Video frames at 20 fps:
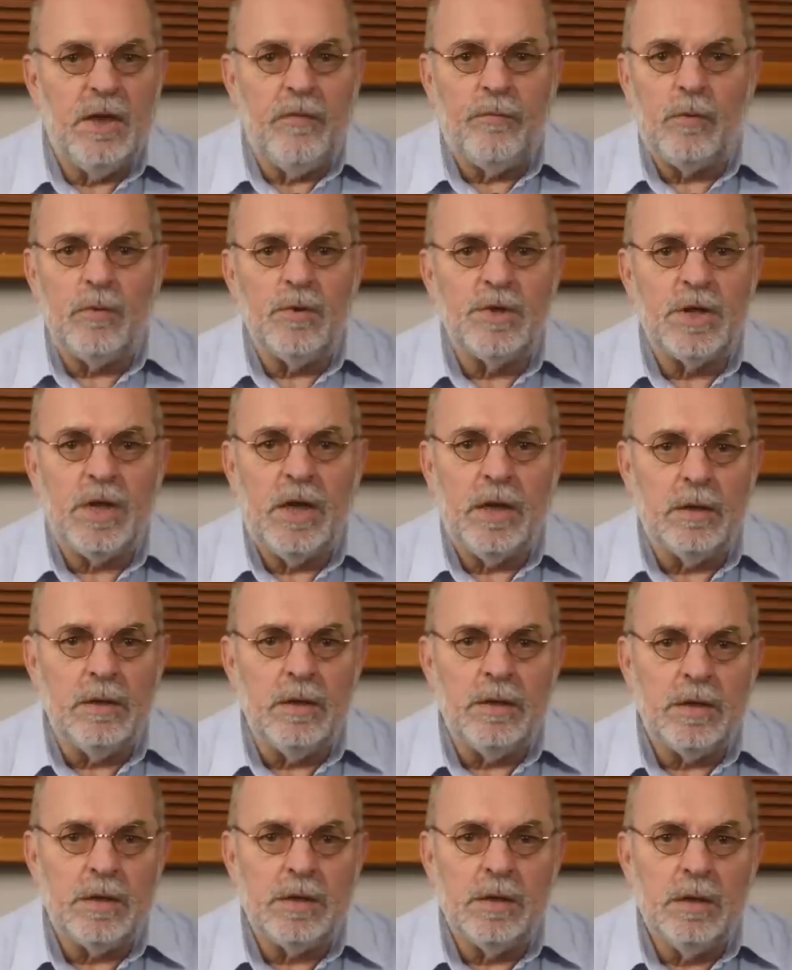several
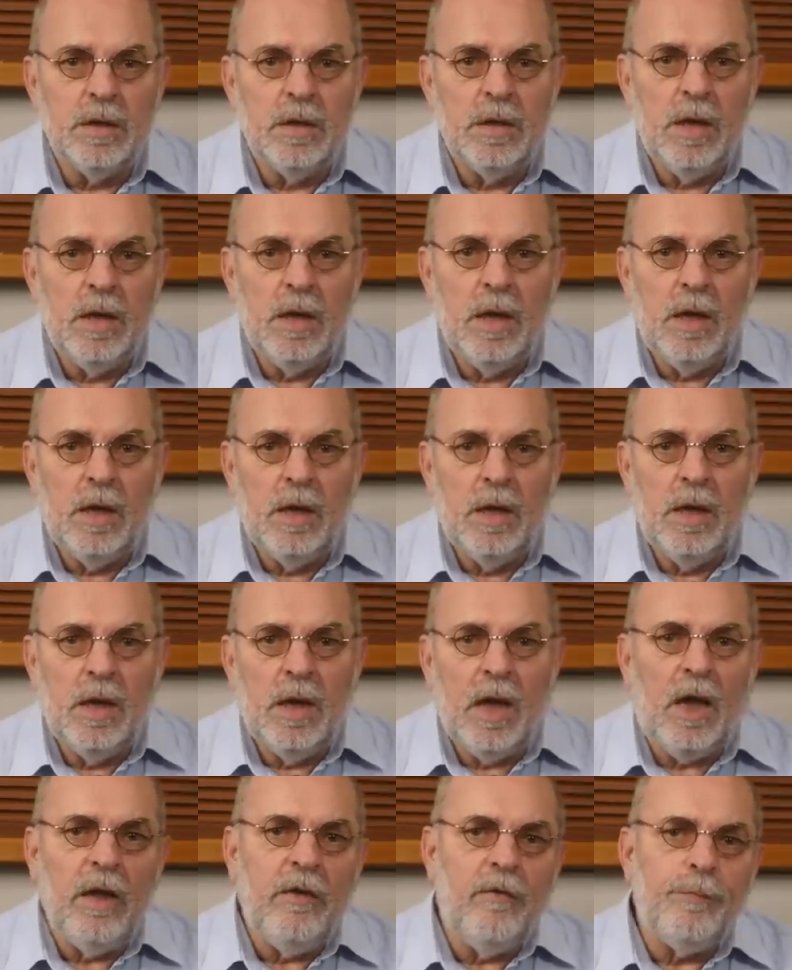seconds.
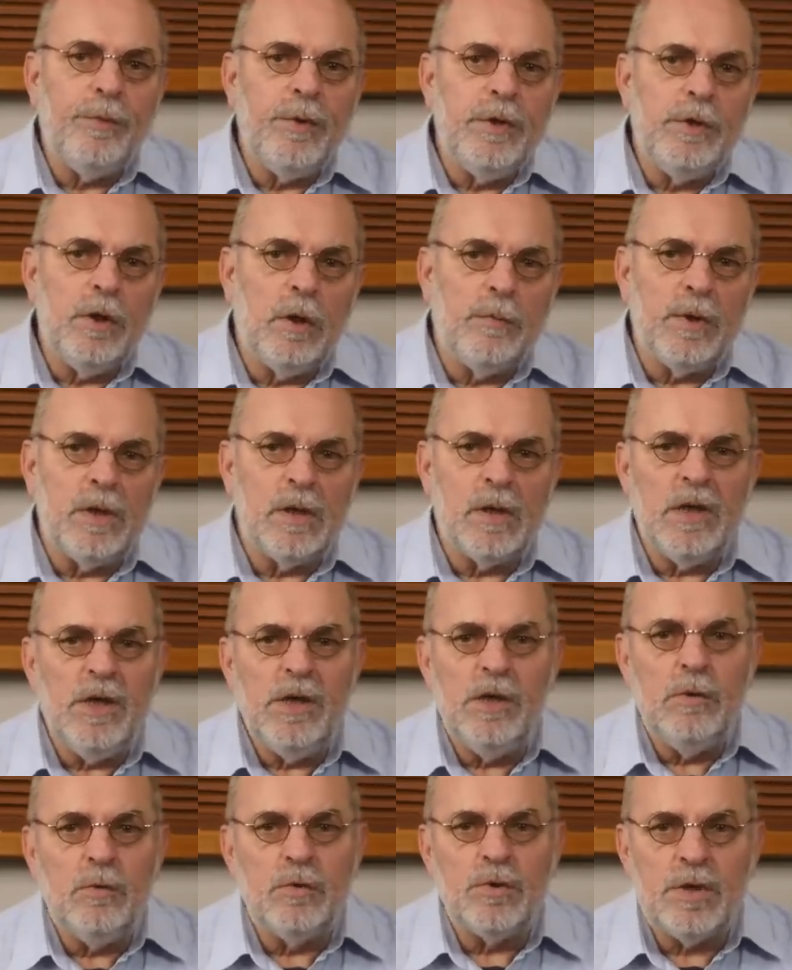I have predominantly
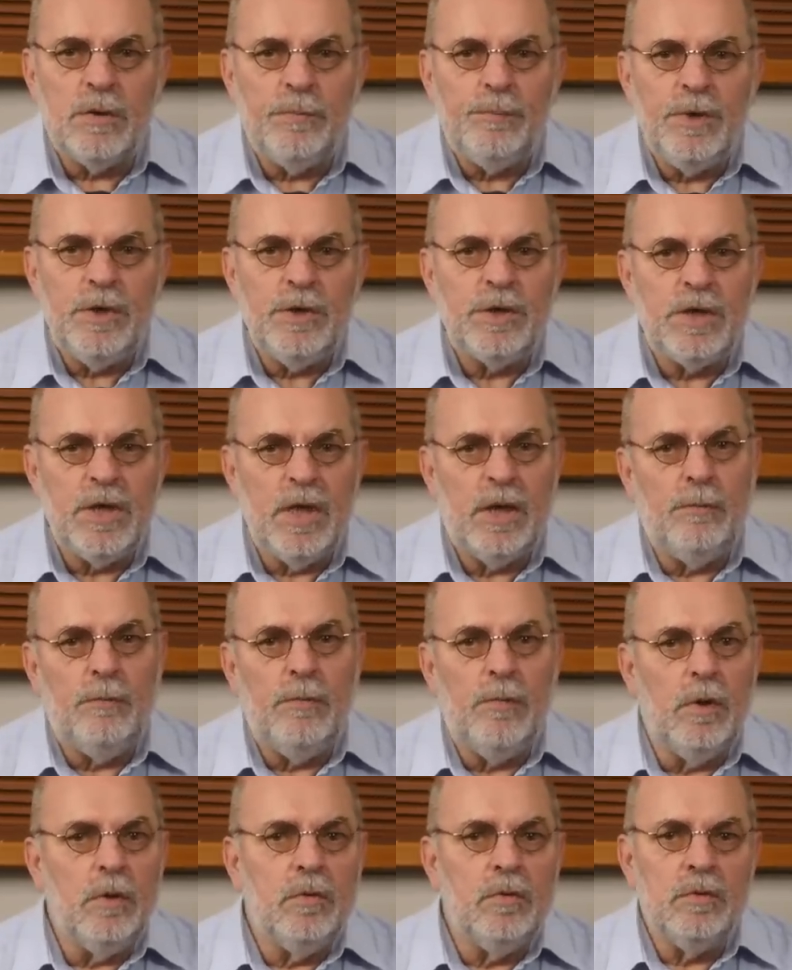used the
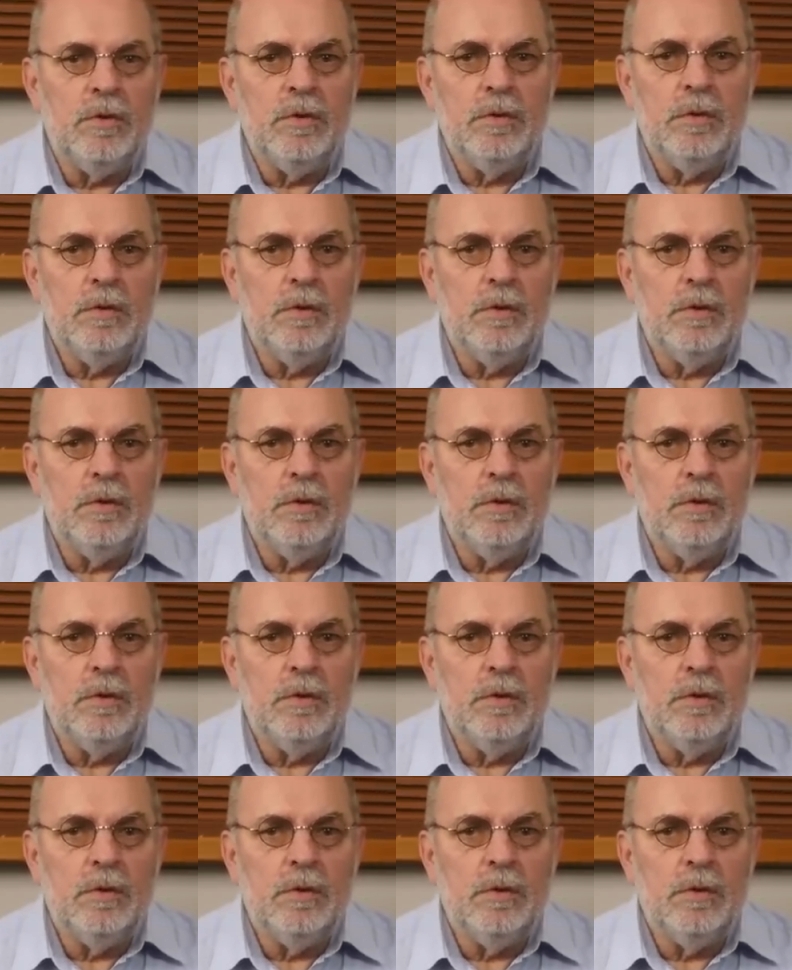PCM mode.